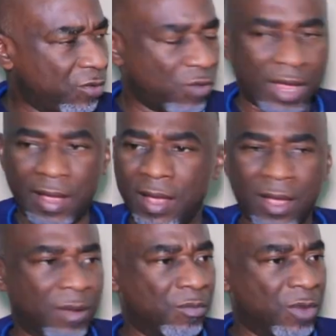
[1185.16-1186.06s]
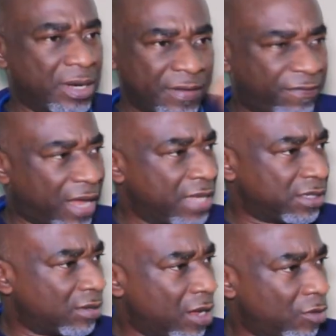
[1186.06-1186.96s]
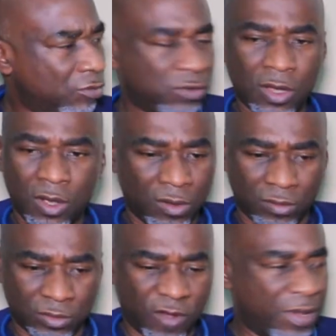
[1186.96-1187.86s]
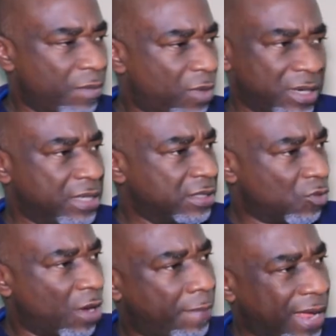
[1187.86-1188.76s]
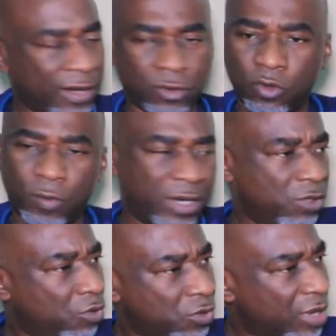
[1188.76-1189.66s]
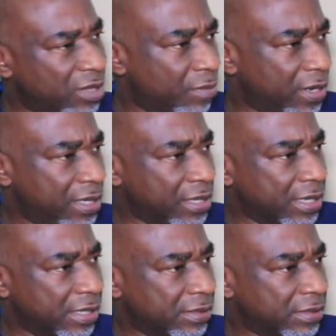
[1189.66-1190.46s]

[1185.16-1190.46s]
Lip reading: where money flies around, government money is in one bank, nobody knows where the money is.